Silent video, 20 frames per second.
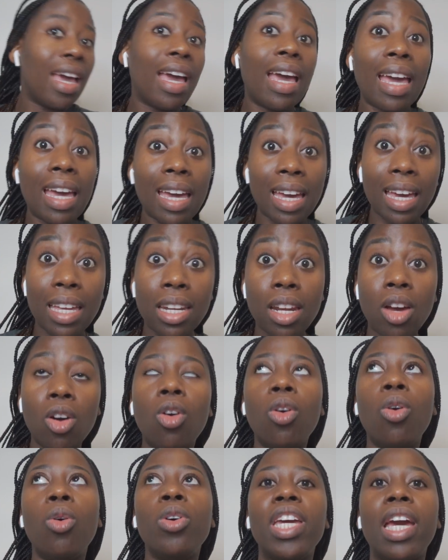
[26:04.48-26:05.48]
And
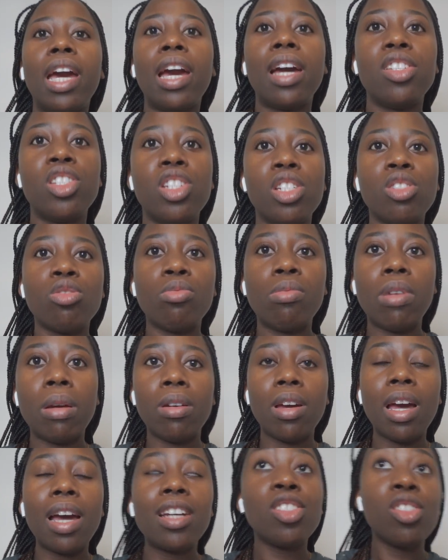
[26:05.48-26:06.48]
oh yeah, I just re
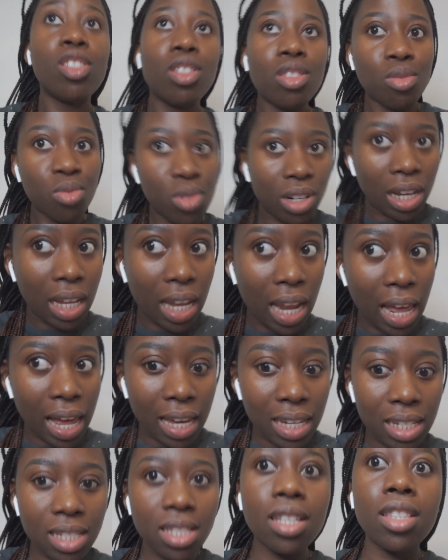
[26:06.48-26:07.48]
I just
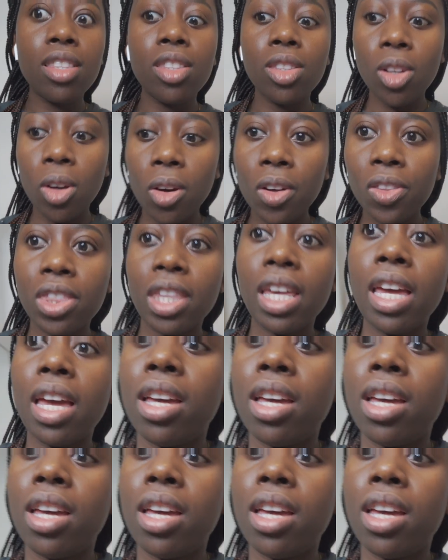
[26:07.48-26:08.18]
realized not